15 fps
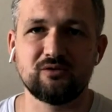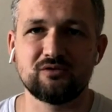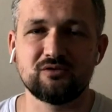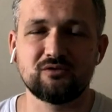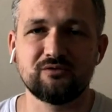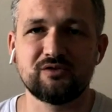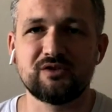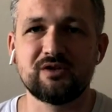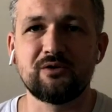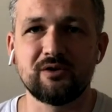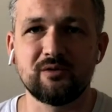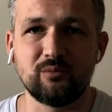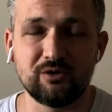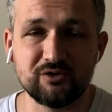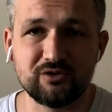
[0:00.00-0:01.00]
and thousands of
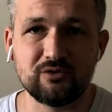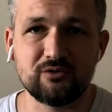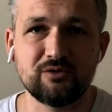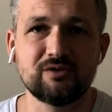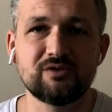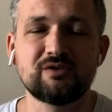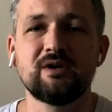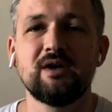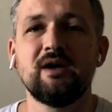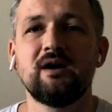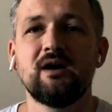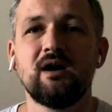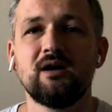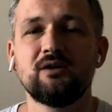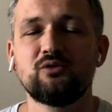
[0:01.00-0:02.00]
Syrian mercenaries
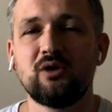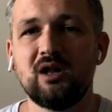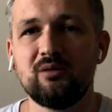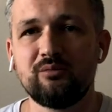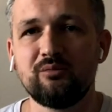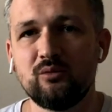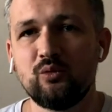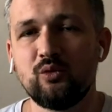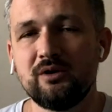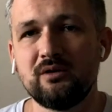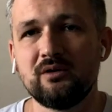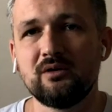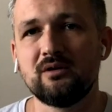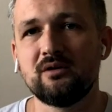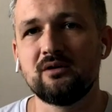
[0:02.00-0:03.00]
uh, to help them
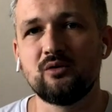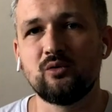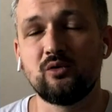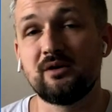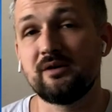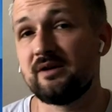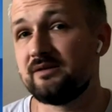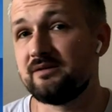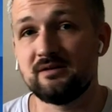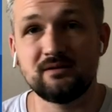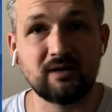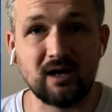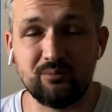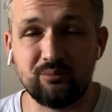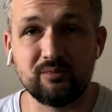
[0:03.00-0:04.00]
win uh, the war that
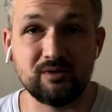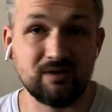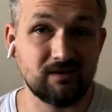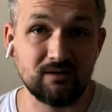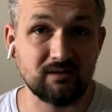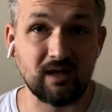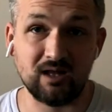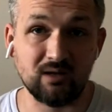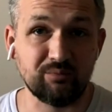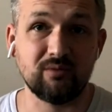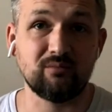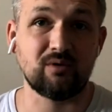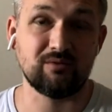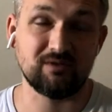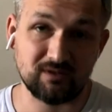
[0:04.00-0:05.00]
didn't help that didn't help them.